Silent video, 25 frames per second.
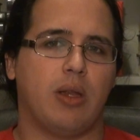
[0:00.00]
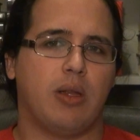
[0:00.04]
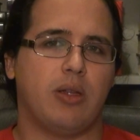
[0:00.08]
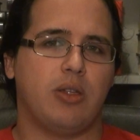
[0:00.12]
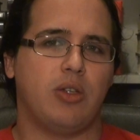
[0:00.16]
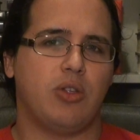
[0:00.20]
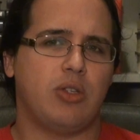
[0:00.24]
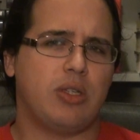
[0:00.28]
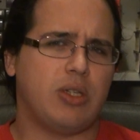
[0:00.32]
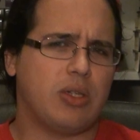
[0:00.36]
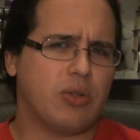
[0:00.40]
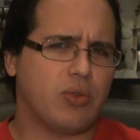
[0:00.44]

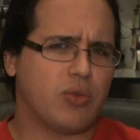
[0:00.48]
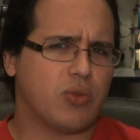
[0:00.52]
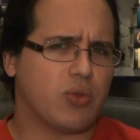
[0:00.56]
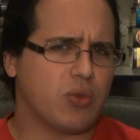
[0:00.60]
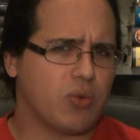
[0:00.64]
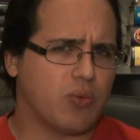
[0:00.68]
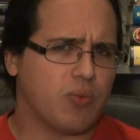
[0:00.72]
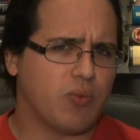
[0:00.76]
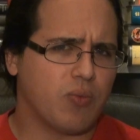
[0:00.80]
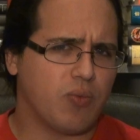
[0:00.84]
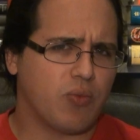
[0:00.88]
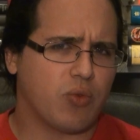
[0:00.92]
using those
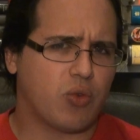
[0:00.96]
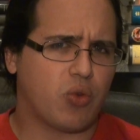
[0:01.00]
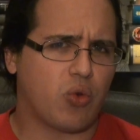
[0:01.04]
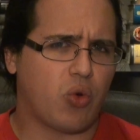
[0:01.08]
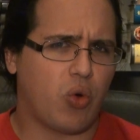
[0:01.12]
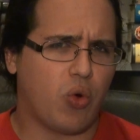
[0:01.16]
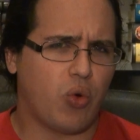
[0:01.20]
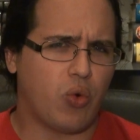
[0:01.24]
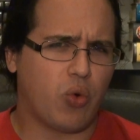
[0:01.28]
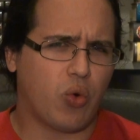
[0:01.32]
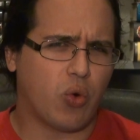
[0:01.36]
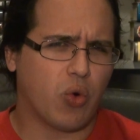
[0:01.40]

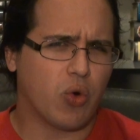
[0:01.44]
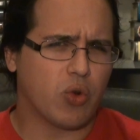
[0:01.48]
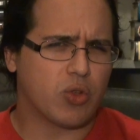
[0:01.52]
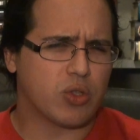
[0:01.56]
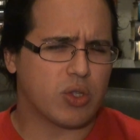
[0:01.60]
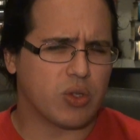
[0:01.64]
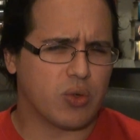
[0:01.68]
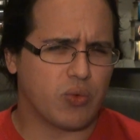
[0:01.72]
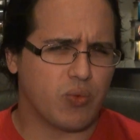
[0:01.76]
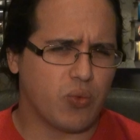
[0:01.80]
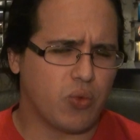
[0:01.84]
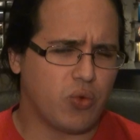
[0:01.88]

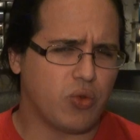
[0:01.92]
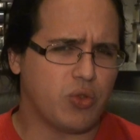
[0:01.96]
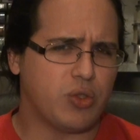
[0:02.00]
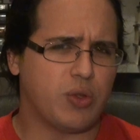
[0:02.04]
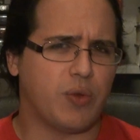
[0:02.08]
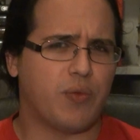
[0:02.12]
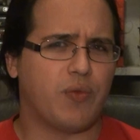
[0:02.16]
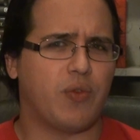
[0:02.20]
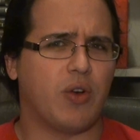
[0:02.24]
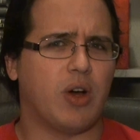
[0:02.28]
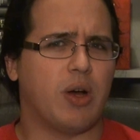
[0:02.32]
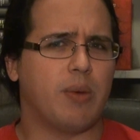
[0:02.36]
cohorts and rules
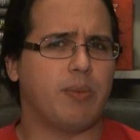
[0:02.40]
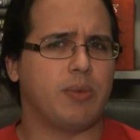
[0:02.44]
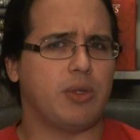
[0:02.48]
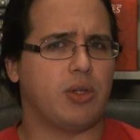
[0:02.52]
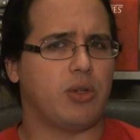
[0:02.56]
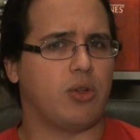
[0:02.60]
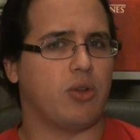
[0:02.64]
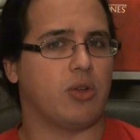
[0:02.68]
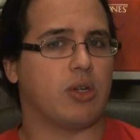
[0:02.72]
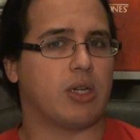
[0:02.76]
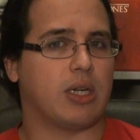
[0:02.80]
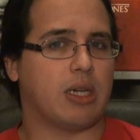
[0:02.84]
of thumb,
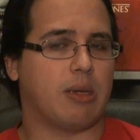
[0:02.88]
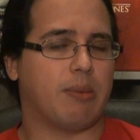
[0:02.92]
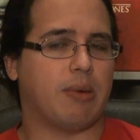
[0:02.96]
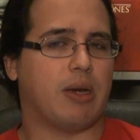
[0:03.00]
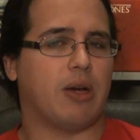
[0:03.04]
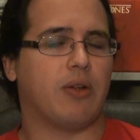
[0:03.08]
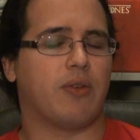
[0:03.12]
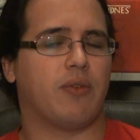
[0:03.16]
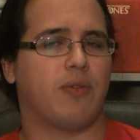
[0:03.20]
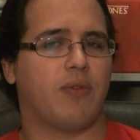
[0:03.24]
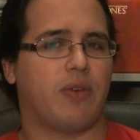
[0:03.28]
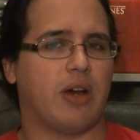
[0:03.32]
you'd look at
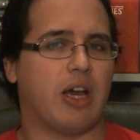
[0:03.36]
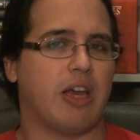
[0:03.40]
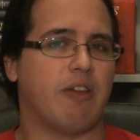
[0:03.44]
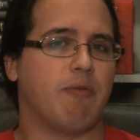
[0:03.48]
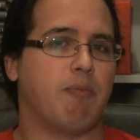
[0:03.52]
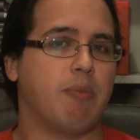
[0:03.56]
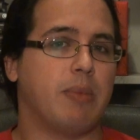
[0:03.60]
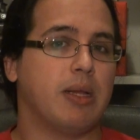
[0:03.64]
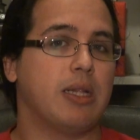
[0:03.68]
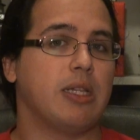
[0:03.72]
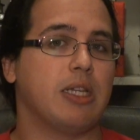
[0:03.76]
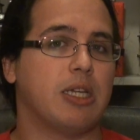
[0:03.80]
about
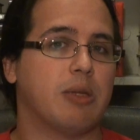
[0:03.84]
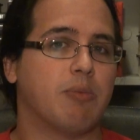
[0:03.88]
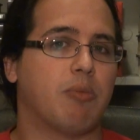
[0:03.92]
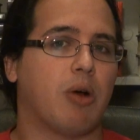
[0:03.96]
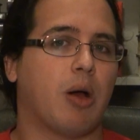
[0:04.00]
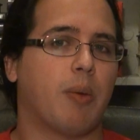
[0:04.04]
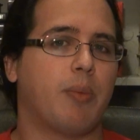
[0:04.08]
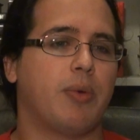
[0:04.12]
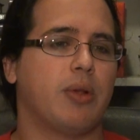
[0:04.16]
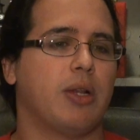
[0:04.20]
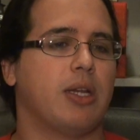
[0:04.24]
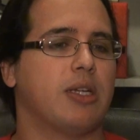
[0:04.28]
5 million
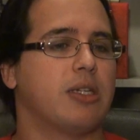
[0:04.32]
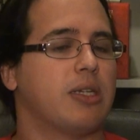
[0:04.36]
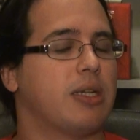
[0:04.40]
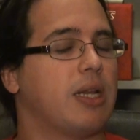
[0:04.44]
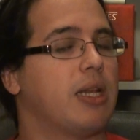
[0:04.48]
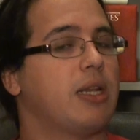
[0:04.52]
population.